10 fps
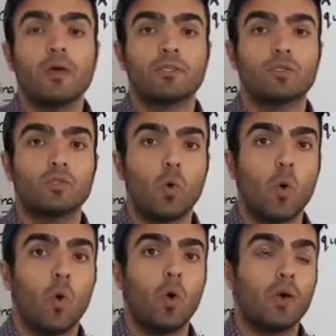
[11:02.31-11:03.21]

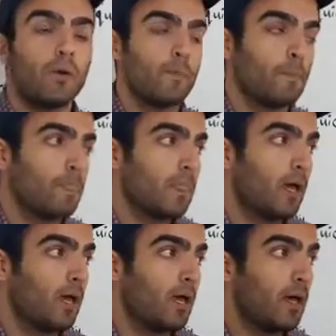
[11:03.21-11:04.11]
So
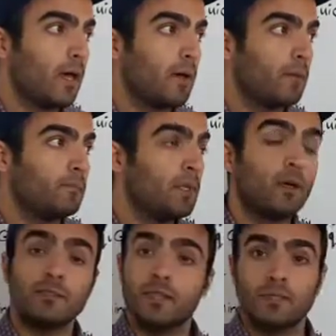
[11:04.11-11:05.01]

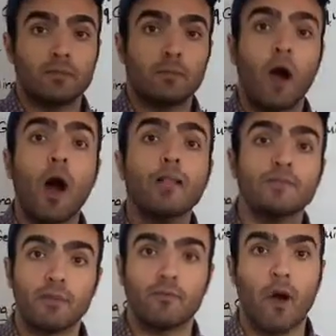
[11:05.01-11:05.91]
because there's a tons
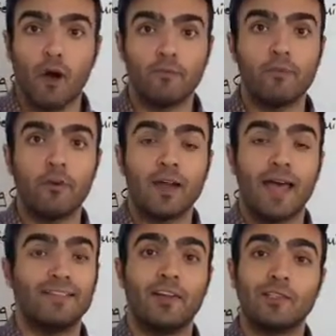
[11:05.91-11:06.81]
of offer
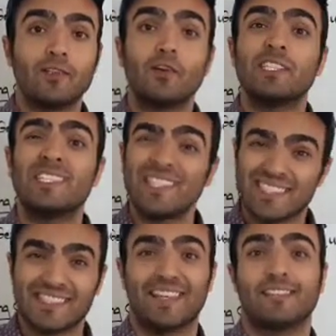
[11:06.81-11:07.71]
and there's a
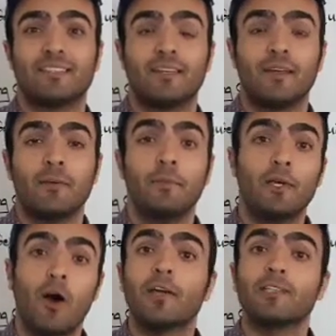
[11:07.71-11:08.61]
resistance
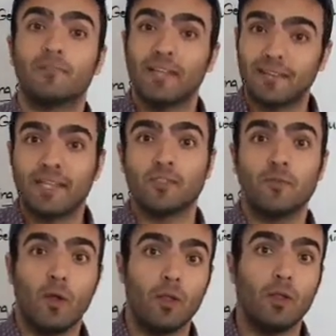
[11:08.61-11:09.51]
because of that as
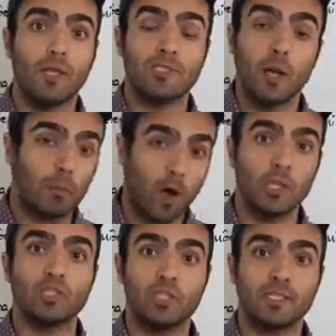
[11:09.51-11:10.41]
well,
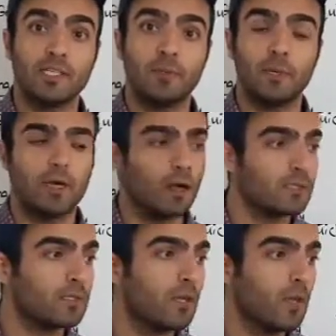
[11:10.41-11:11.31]
subconsciously,
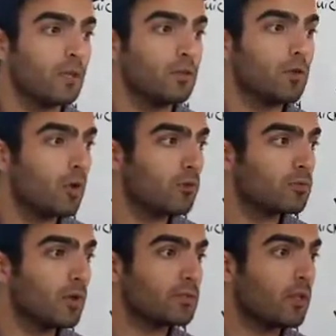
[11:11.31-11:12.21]
because
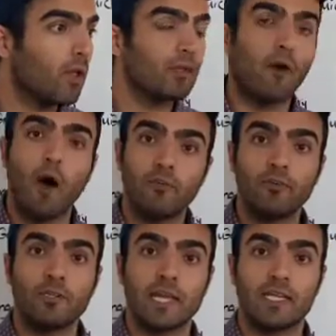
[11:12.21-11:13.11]
there's a lot of
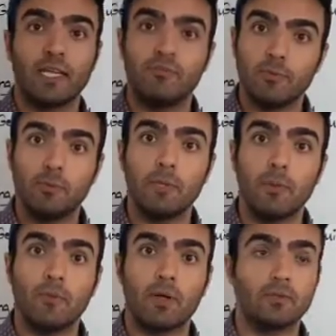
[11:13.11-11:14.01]
offers, and if
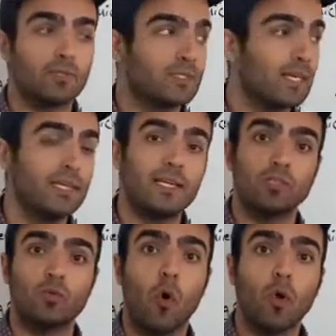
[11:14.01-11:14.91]
people want to say yes
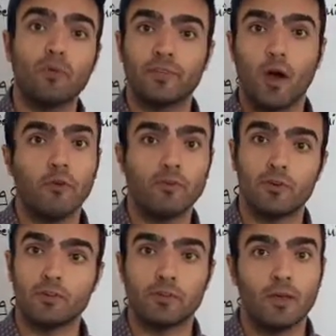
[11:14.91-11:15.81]
to all of the
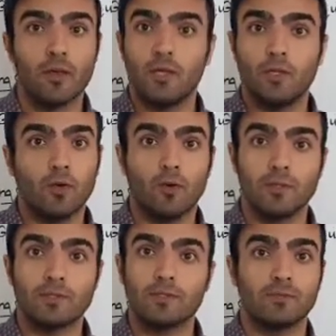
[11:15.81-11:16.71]
offers,
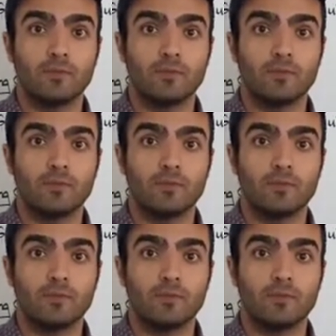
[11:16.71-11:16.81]
it's